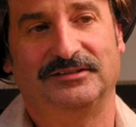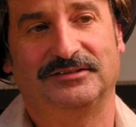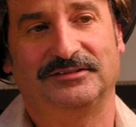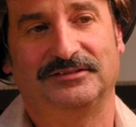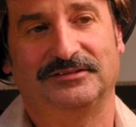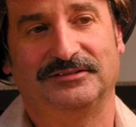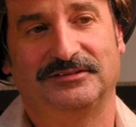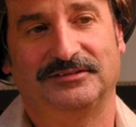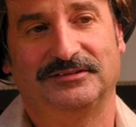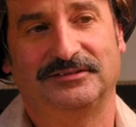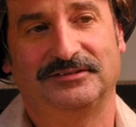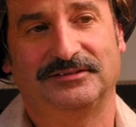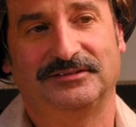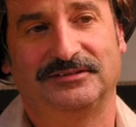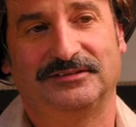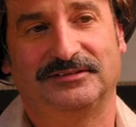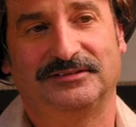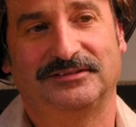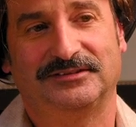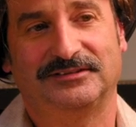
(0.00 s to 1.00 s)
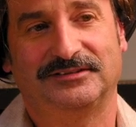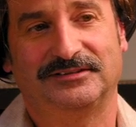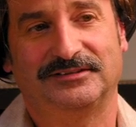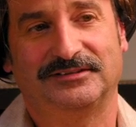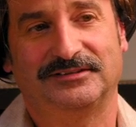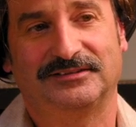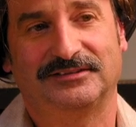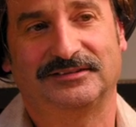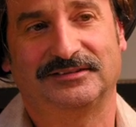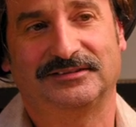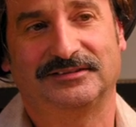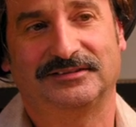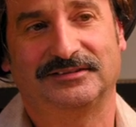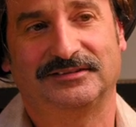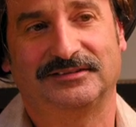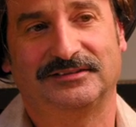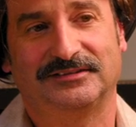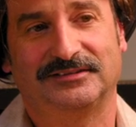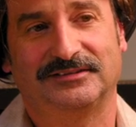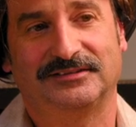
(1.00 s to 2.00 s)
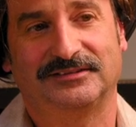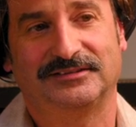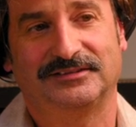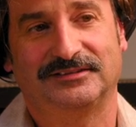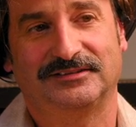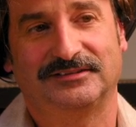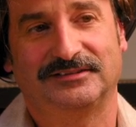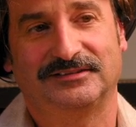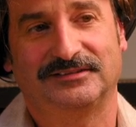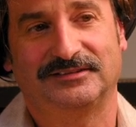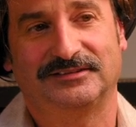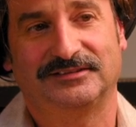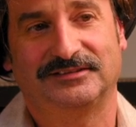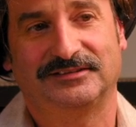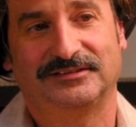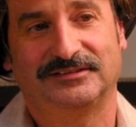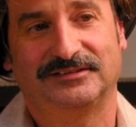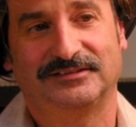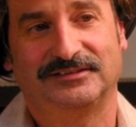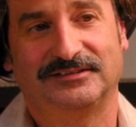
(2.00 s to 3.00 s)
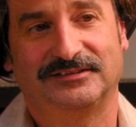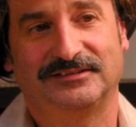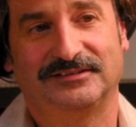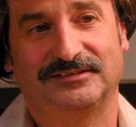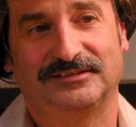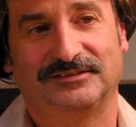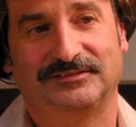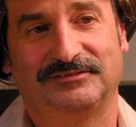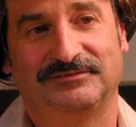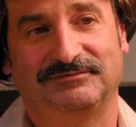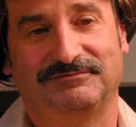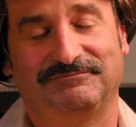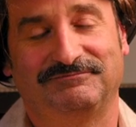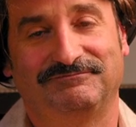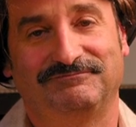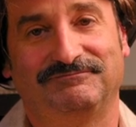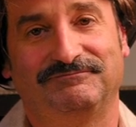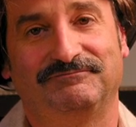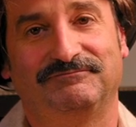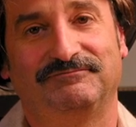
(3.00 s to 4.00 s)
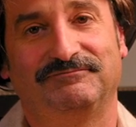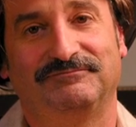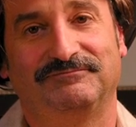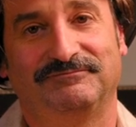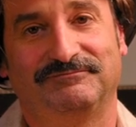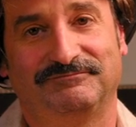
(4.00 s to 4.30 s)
[no speech]